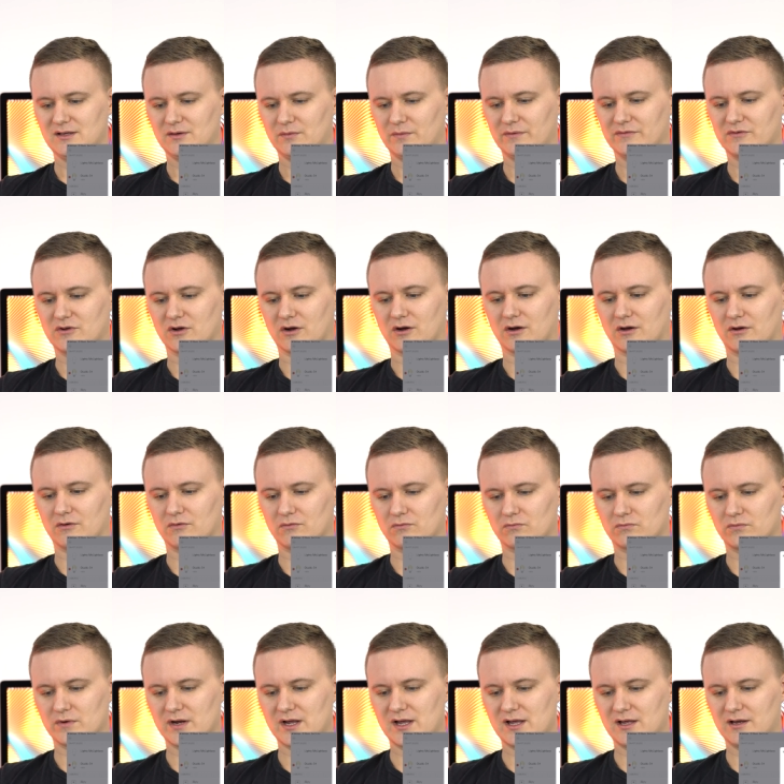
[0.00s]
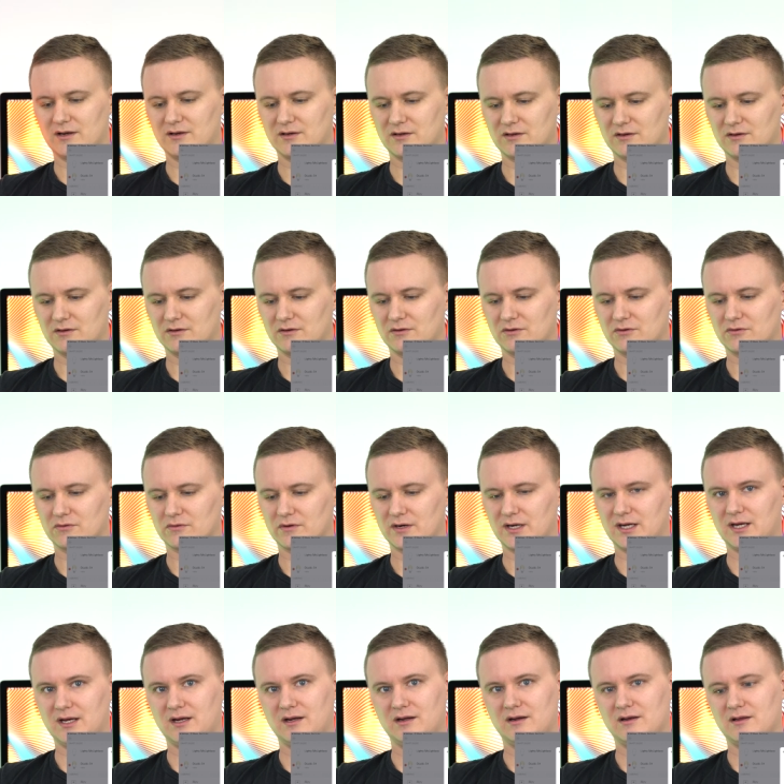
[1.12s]
we've got red,
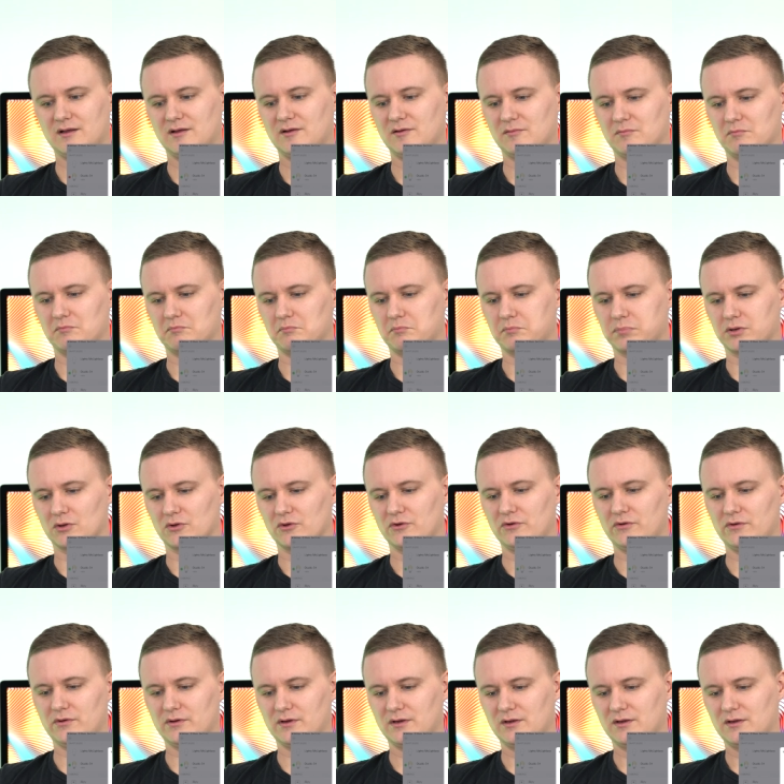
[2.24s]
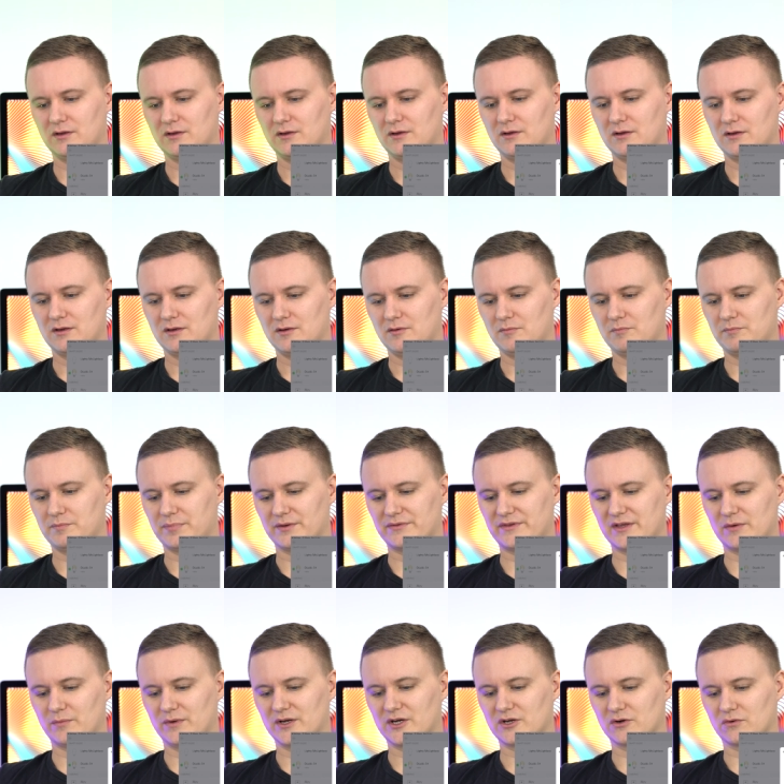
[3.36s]
green, blue, but
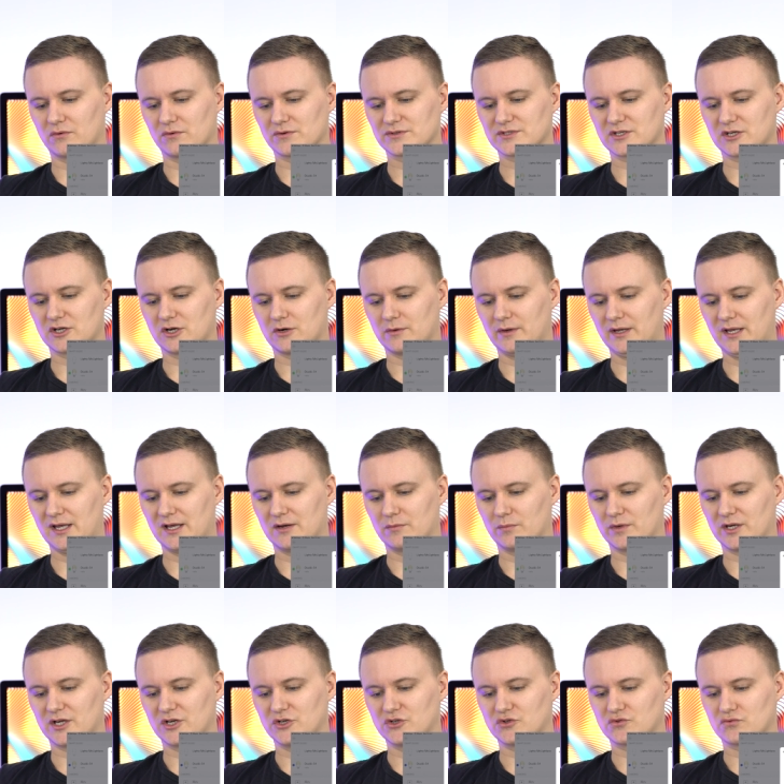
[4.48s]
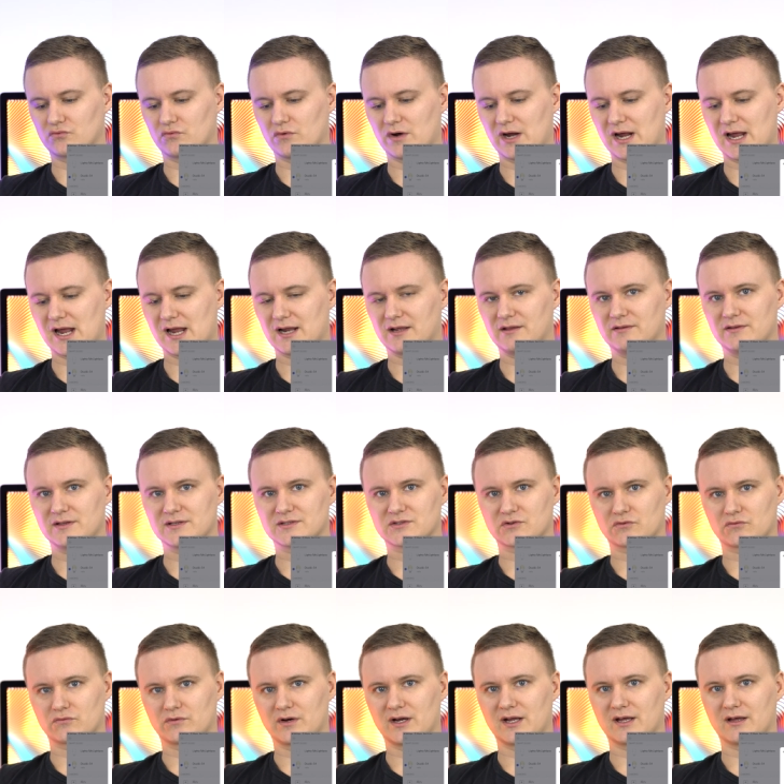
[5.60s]
then we can also go ahead and we can drag this
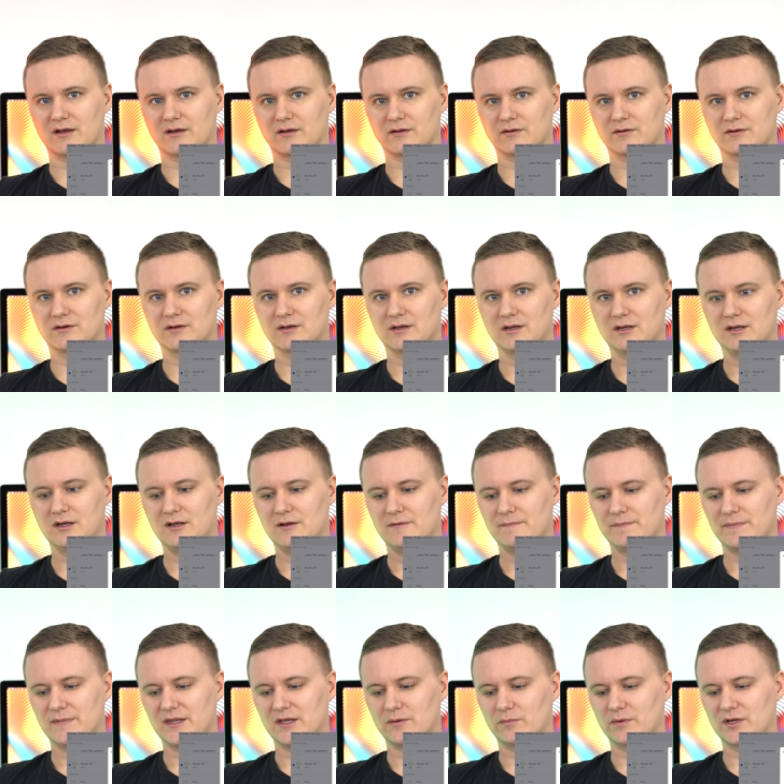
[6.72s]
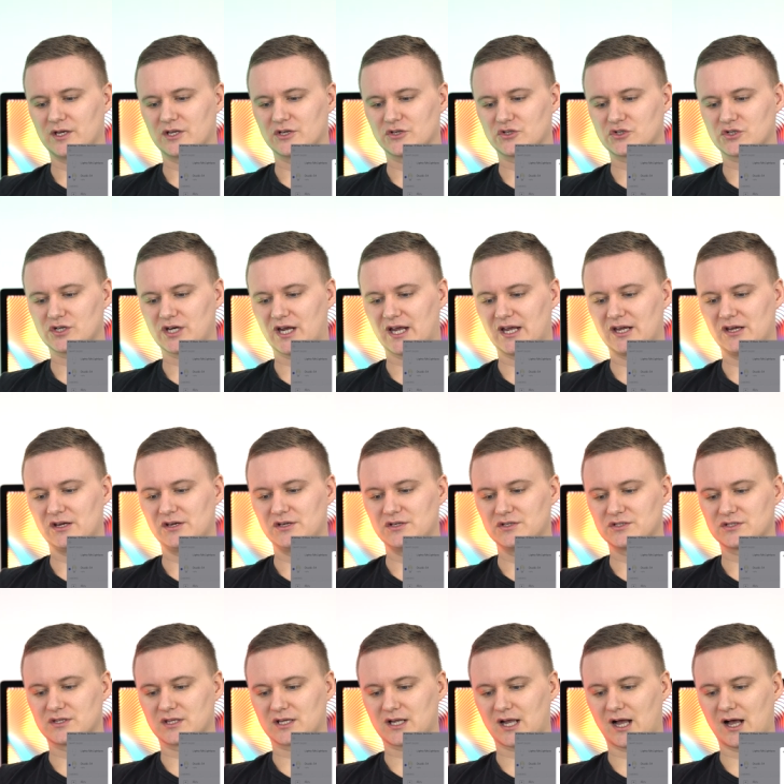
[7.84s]
around and we can
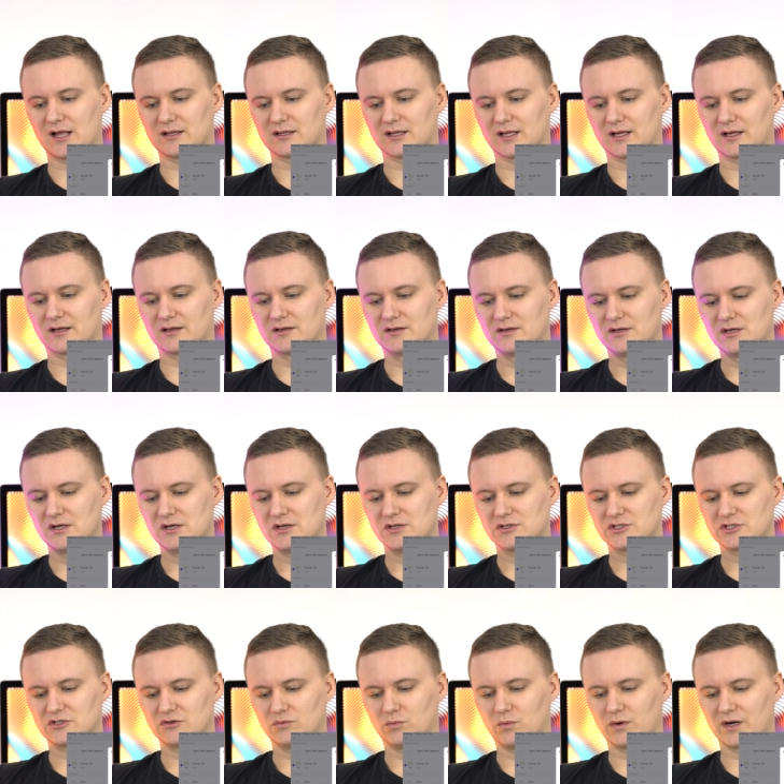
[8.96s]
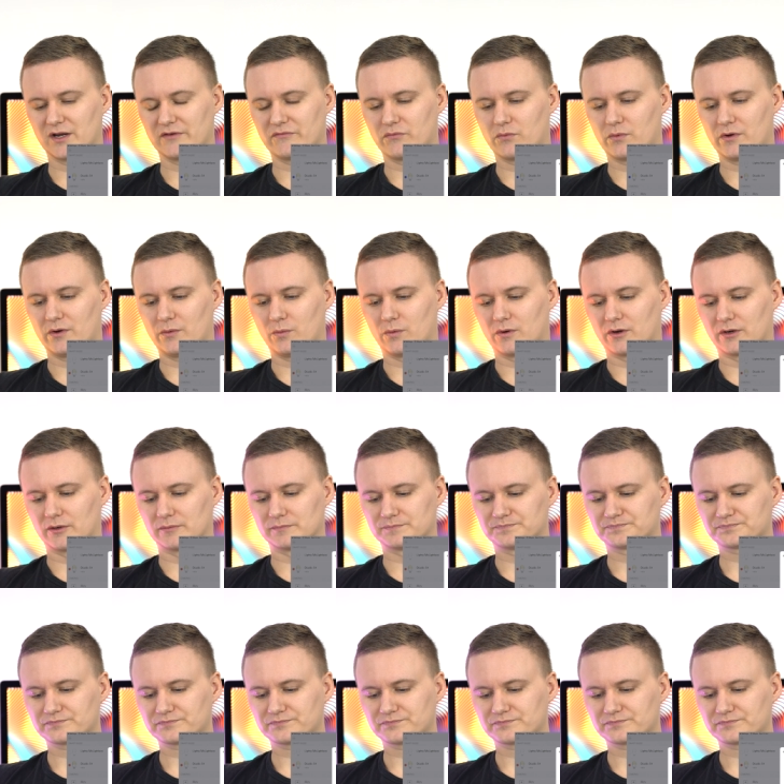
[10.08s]
change the color to whatever we want.